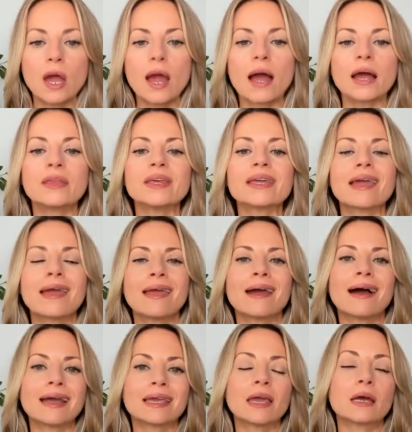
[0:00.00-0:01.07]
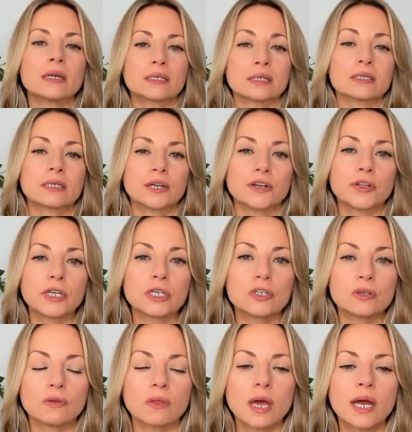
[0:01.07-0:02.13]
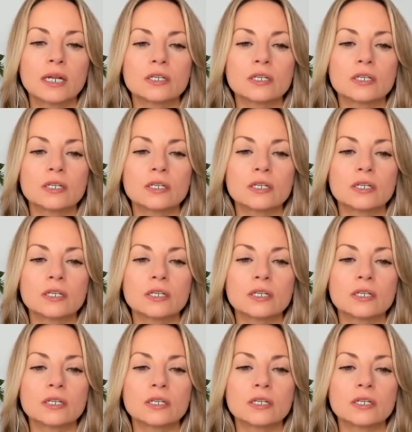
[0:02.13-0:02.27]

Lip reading: I think AI can't necessarily do that.